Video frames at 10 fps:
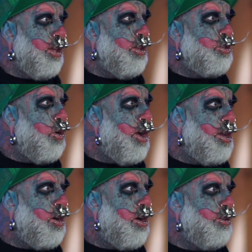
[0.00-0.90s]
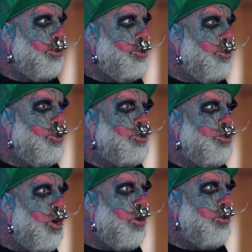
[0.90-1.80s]
Like, let's go head on. Because you
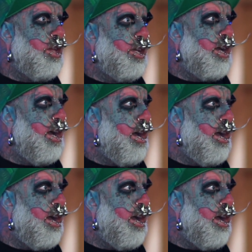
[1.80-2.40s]
just know that, like...